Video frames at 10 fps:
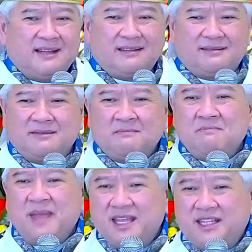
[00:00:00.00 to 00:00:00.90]
that
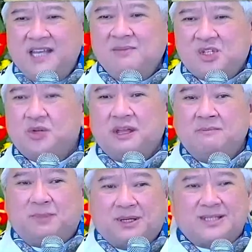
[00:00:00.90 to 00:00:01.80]
made Him so
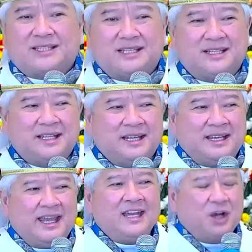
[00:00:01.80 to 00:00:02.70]
important
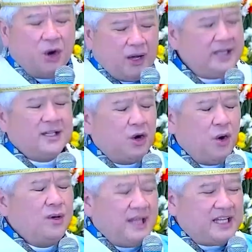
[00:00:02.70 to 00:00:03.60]
in the
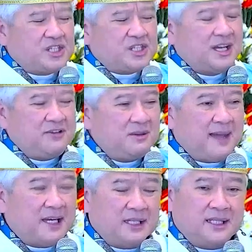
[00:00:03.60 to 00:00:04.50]
whole history of
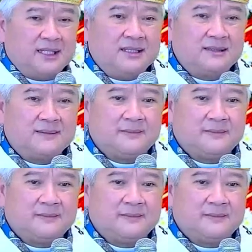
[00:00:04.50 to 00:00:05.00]
humanity.